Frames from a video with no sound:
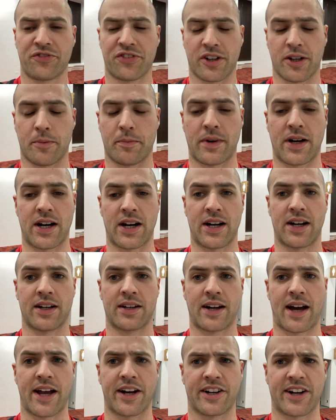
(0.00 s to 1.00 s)
from
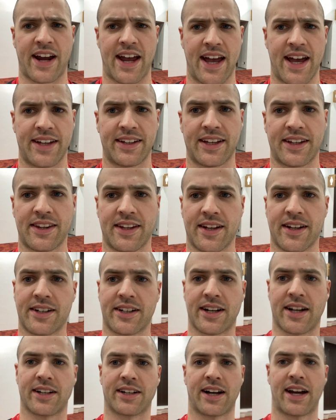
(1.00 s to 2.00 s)
Iran, I think,
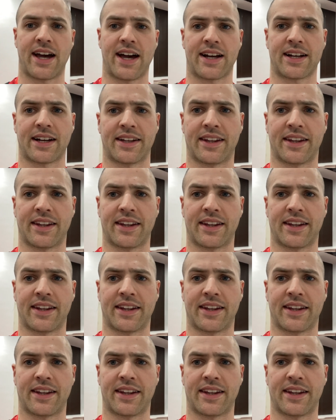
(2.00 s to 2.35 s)
or Iraq.